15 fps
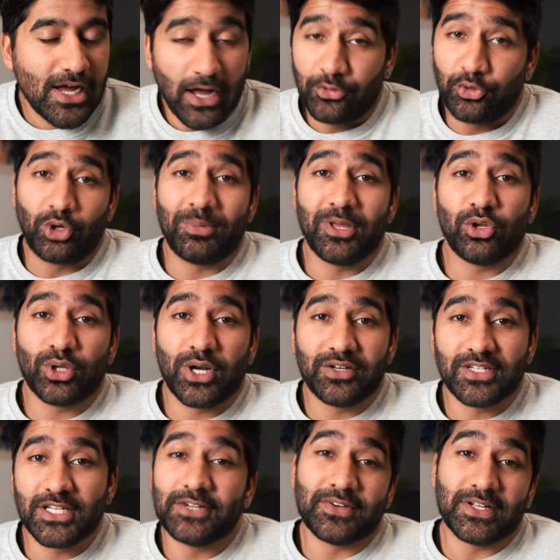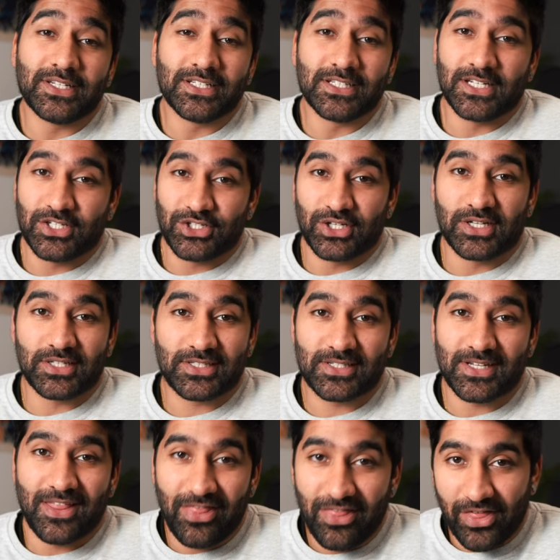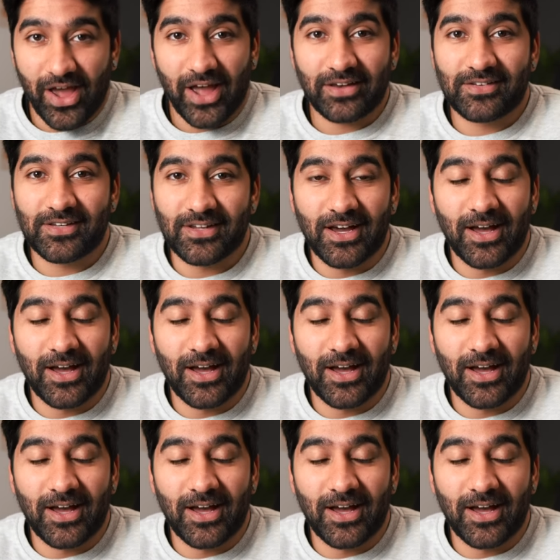I thought it'd be a good idea if I did just that.